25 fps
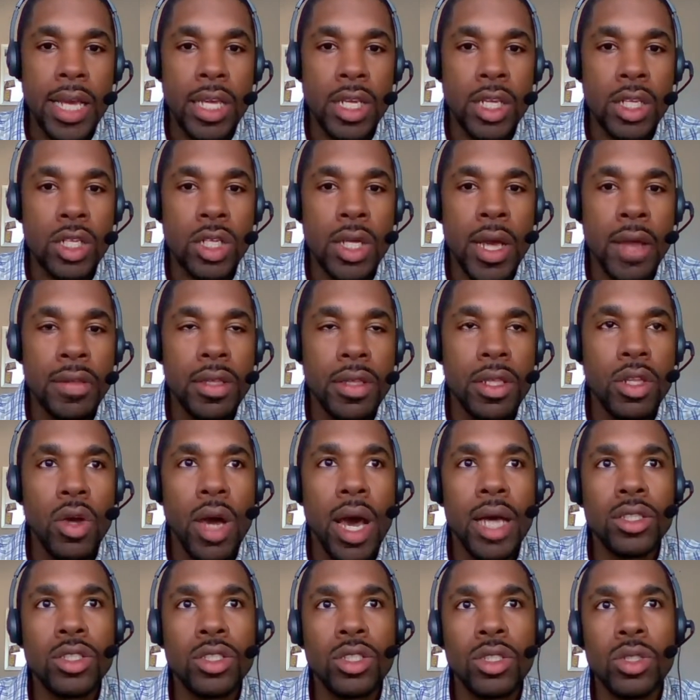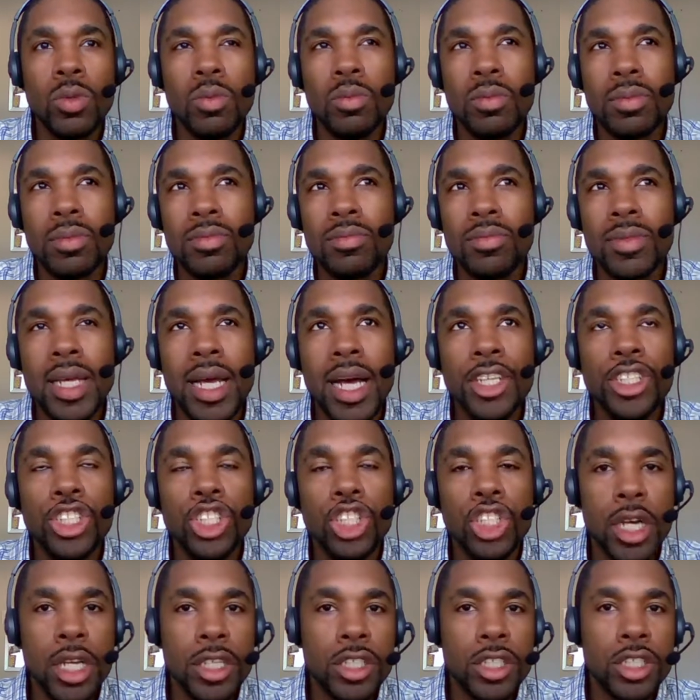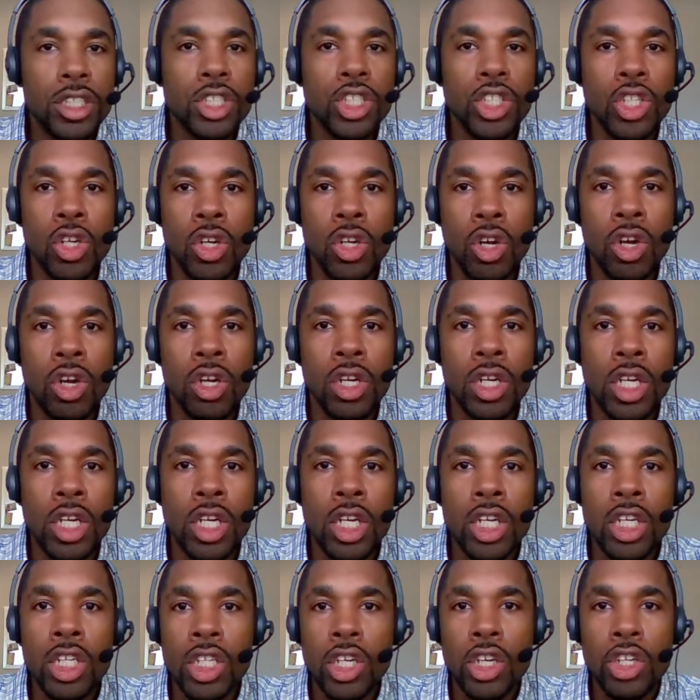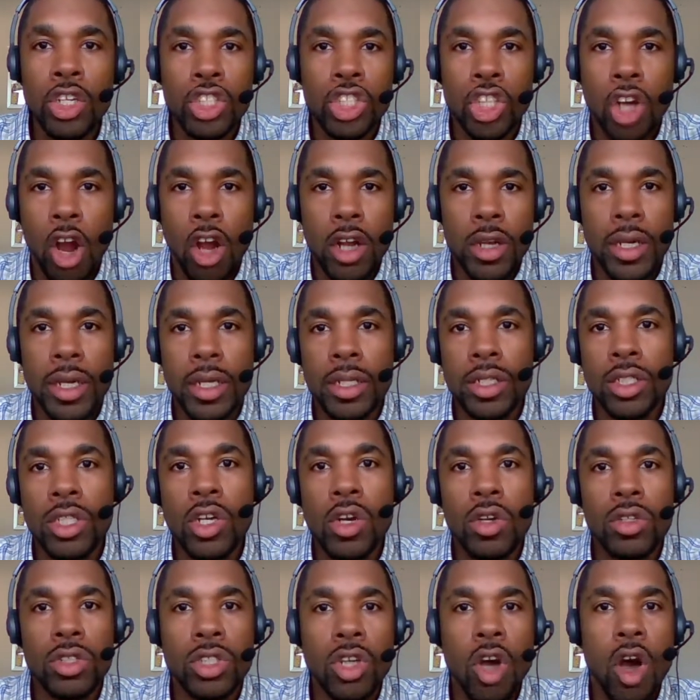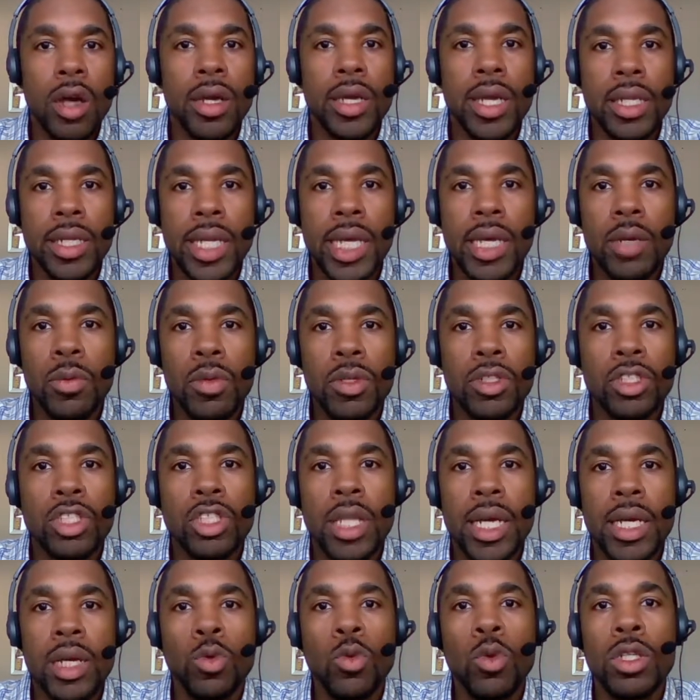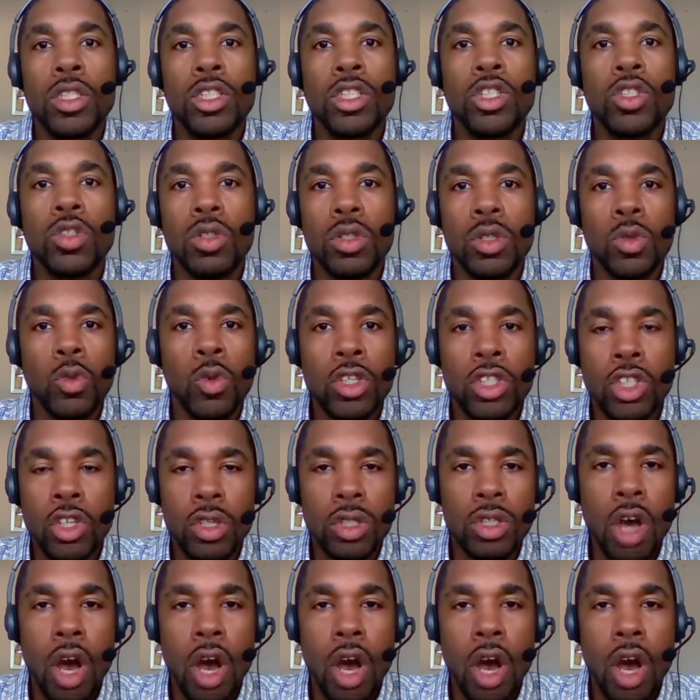you have to know how to adjust your jargon, your talking language, like what you're